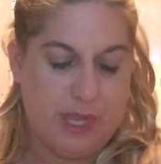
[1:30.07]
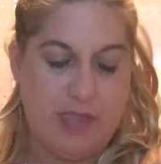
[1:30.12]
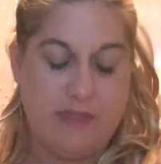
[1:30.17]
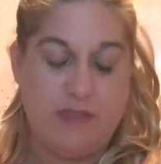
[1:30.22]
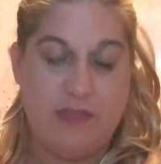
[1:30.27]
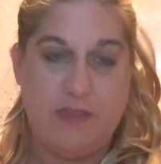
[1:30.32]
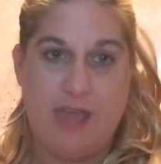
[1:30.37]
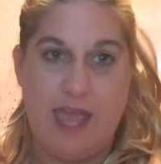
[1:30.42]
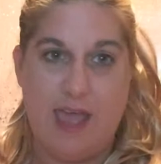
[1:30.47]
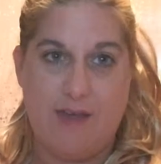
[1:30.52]

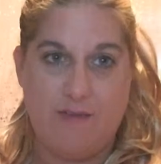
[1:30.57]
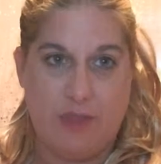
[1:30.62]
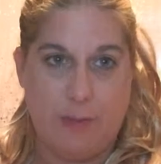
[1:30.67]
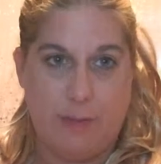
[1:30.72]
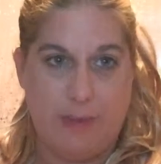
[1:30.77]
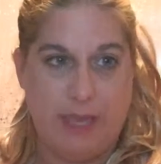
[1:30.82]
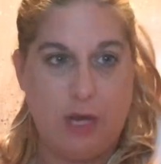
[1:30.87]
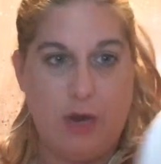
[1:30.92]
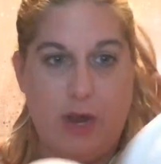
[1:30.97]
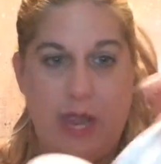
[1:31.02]
And then they have the
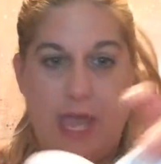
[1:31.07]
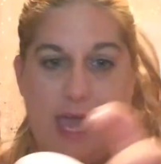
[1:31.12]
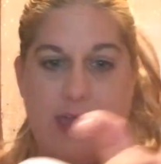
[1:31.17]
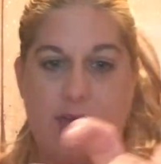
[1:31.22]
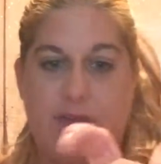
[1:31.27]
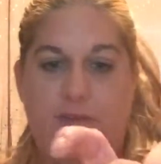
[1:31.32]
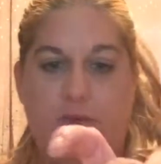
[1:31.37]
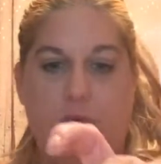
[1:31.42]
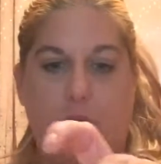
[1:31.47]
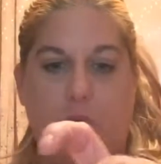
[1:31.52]
bigger
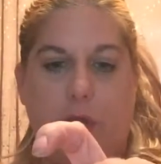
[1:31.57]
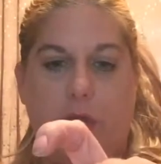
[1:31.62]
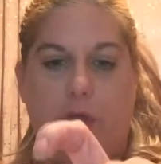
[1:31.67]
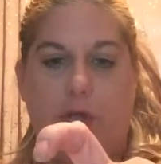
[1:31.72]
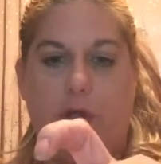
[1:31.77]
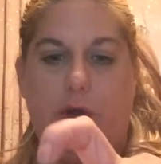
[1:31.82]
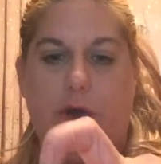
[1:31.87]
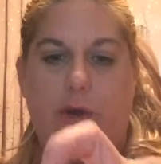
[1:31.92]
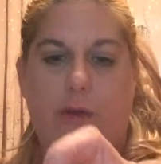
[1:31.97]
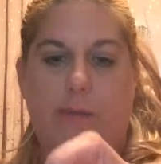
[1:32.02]
head for
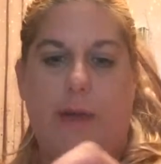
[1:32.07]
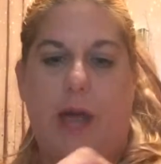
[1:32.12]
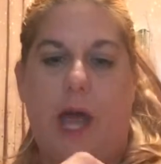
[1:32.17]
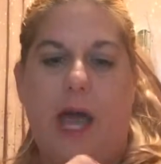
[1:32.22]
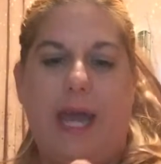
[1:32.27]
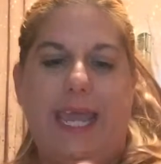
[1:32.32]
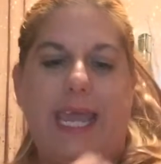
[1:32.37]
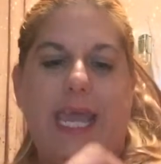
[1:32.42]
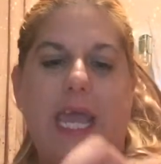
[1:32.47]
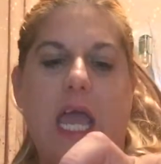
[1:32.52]
your
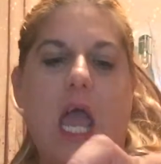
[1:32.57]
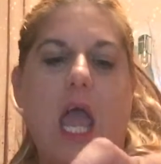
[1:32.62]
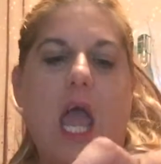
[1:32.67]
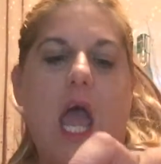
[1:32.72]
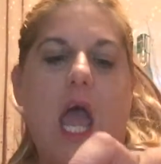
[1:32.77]
body.